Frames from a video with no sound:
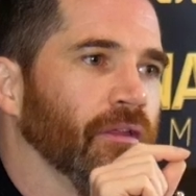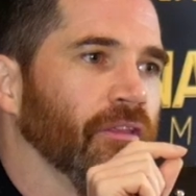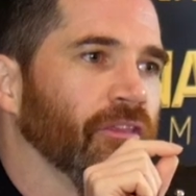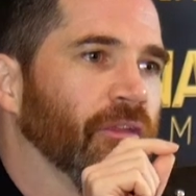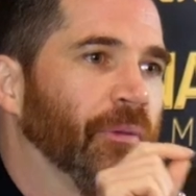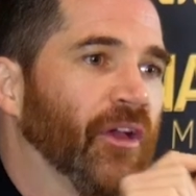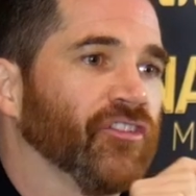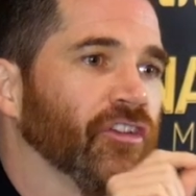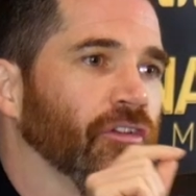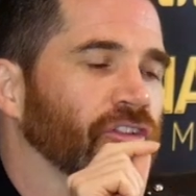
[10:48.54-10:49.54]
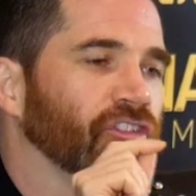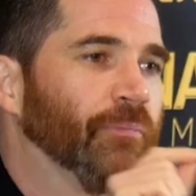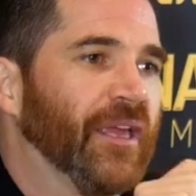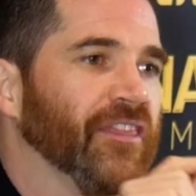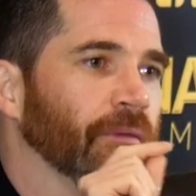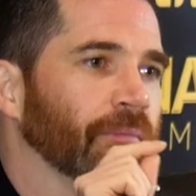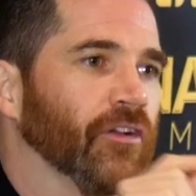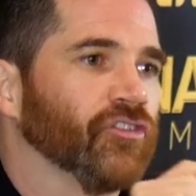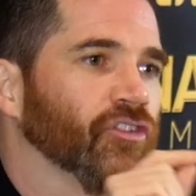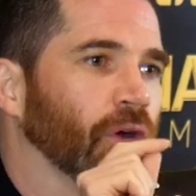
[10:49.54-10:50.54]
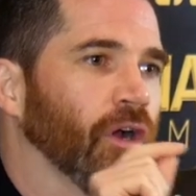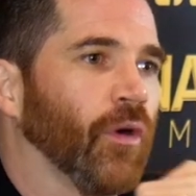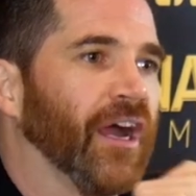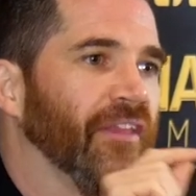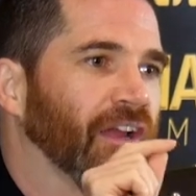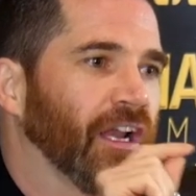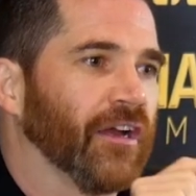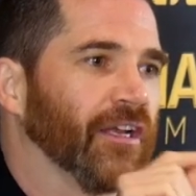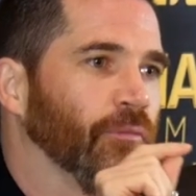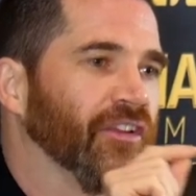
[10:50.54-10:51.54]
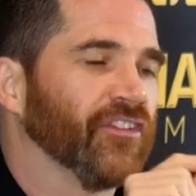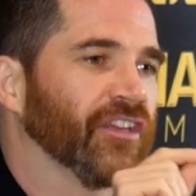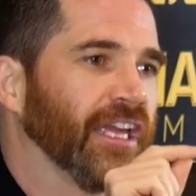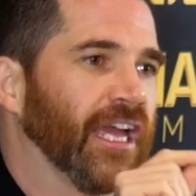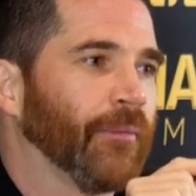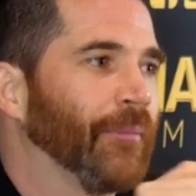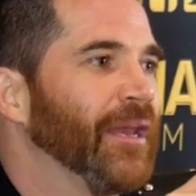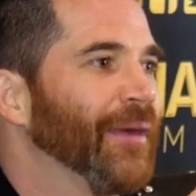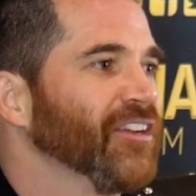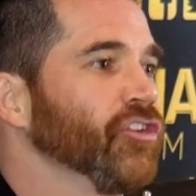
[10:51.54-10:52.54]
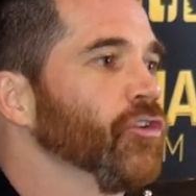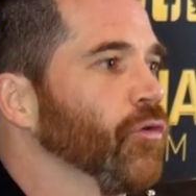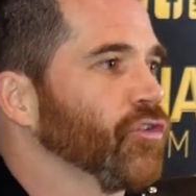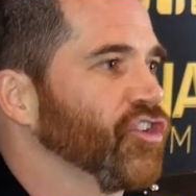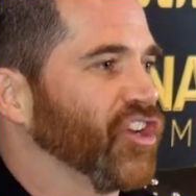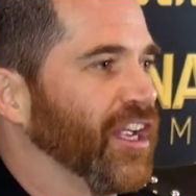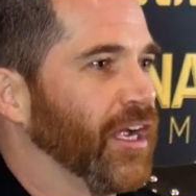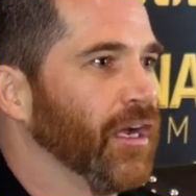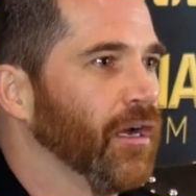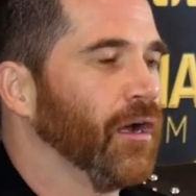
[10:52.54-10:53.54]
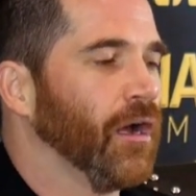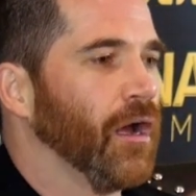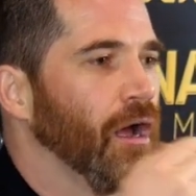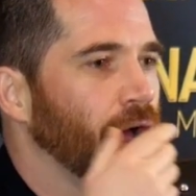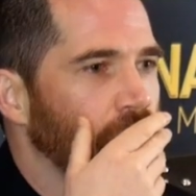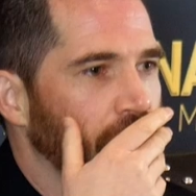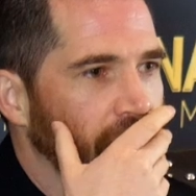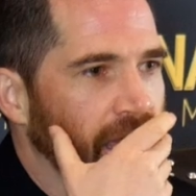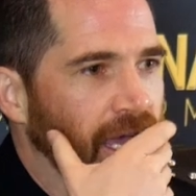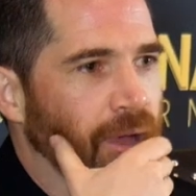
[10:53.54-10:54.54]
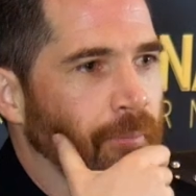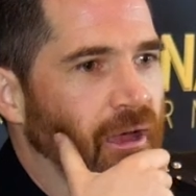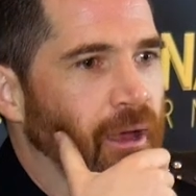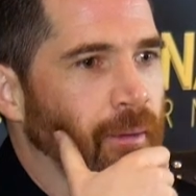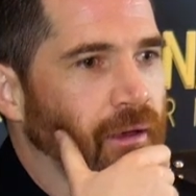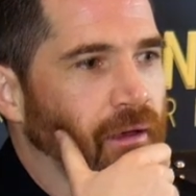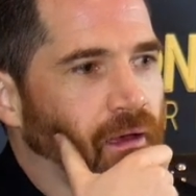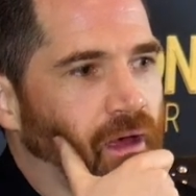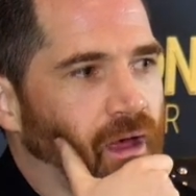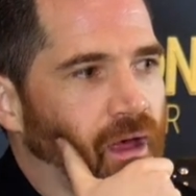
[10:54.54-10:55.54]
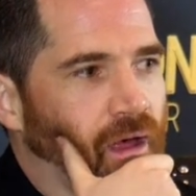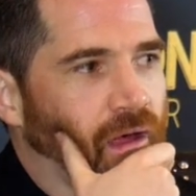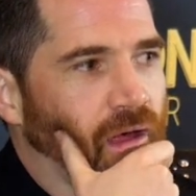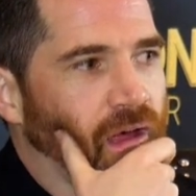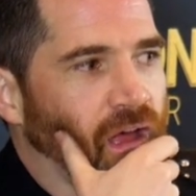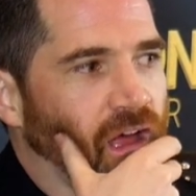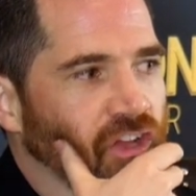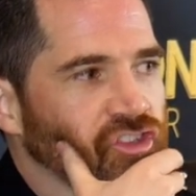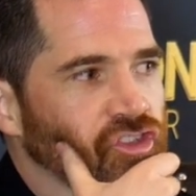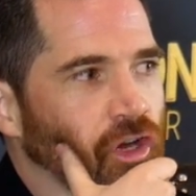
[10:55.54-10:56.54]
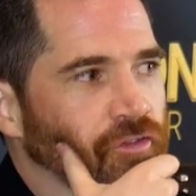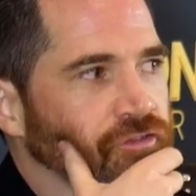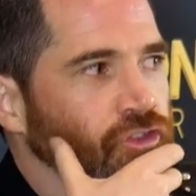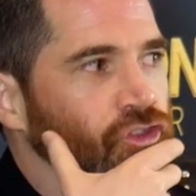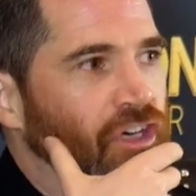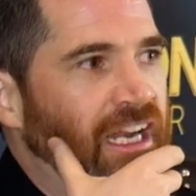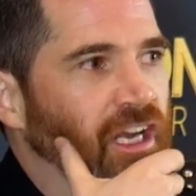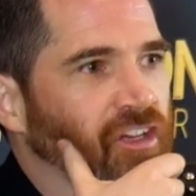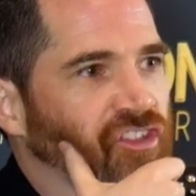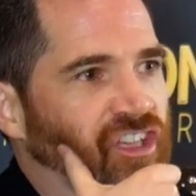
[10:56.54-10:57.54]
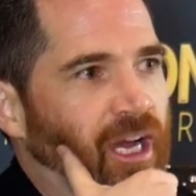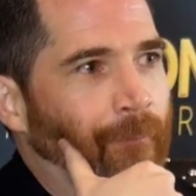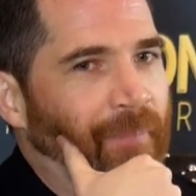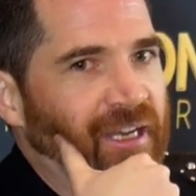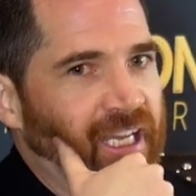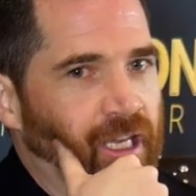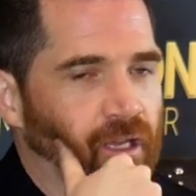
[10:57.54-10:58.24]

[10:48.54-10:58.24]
The person who can spend the most to acquire the client wins the game. I mean, imagine launching a soft drinks company,